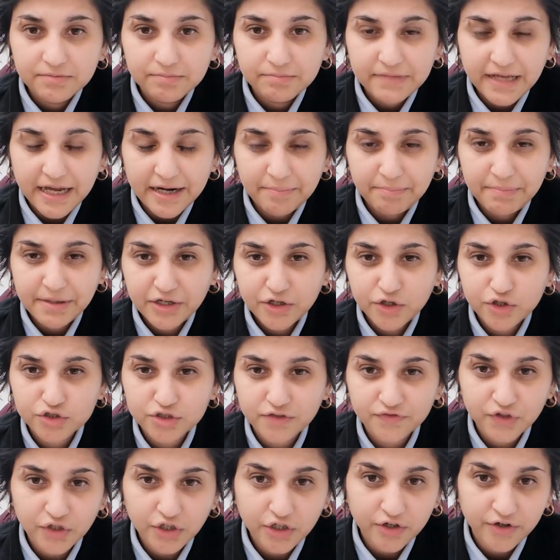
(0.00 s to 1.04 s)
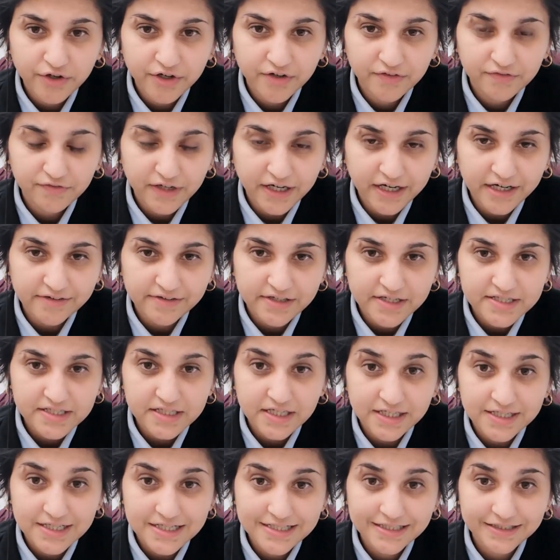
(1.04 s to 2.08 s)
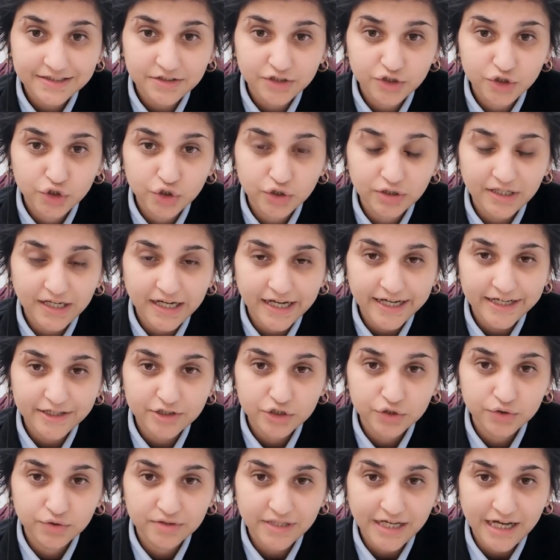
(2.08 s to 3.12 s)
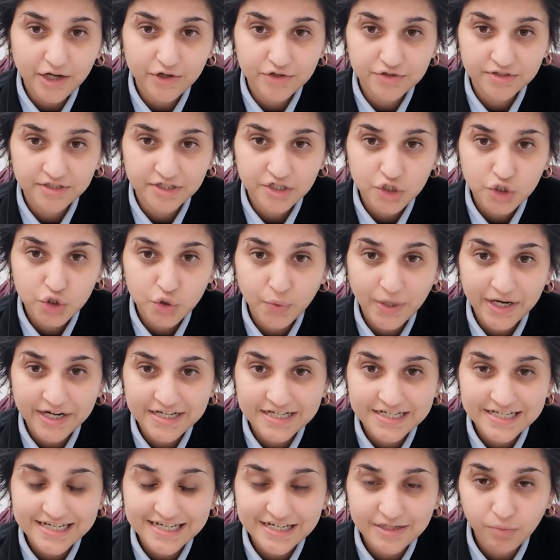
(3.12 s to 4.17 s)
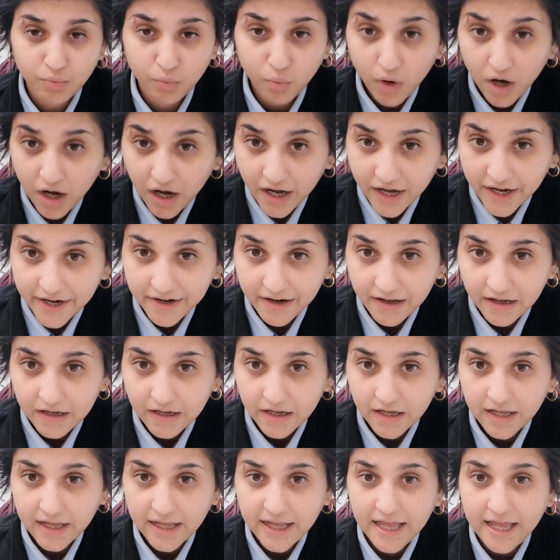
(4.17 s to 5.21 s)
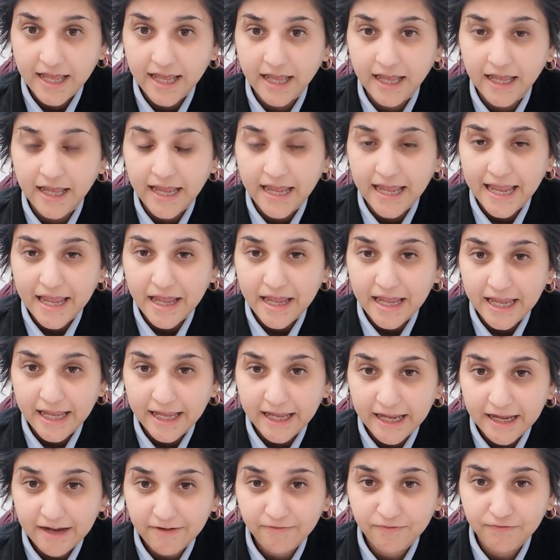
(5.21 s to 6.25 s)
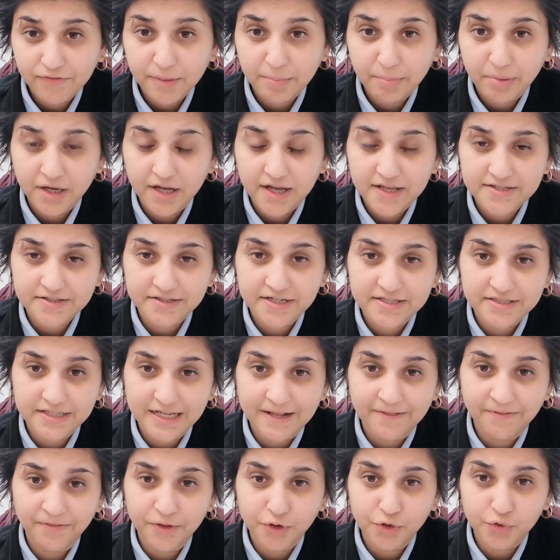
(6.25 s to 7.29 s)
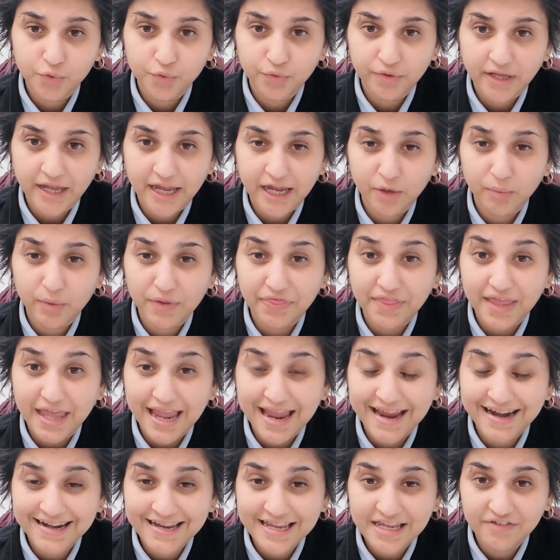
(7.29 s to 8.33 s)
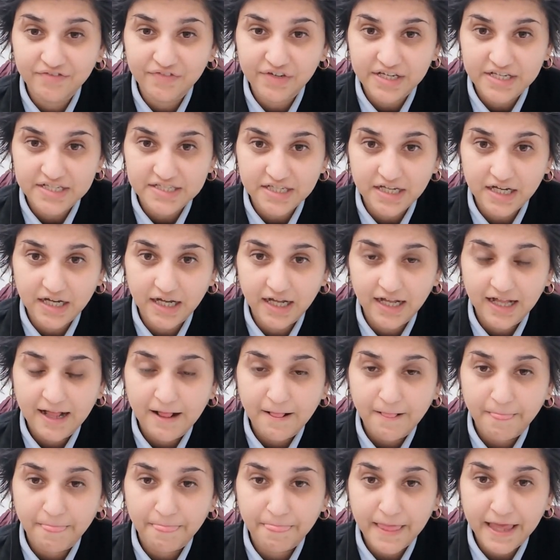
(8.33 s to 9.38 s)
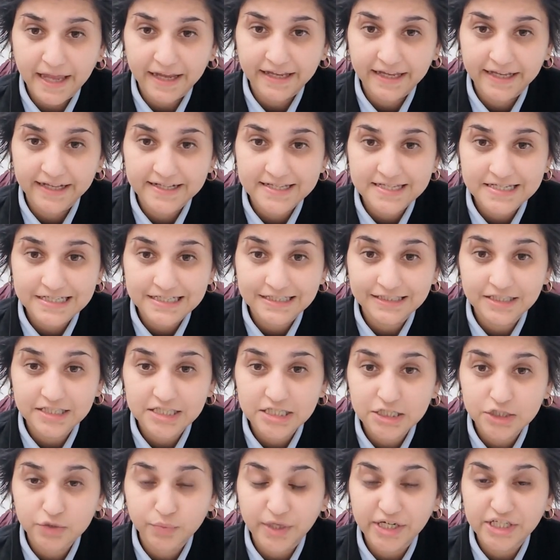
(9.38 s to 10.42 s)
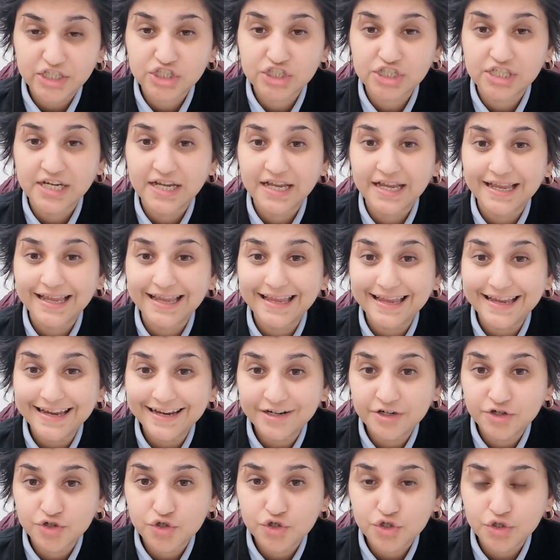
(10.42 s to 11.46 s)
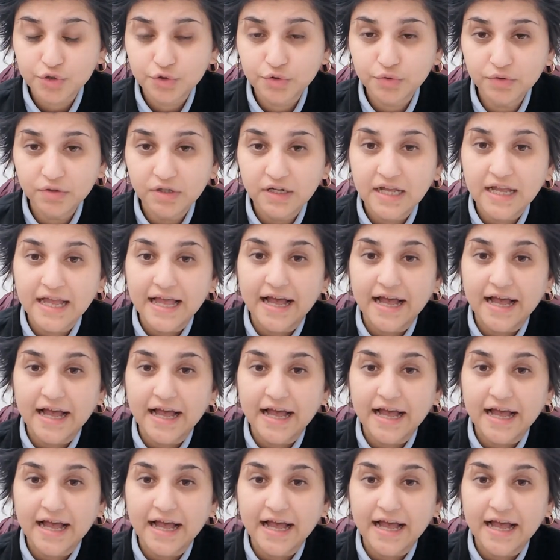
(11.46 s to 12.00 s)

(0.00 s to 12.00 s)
that because of the coronavirus, until July 2021, if the person is in the UK with any visa, they can still switch into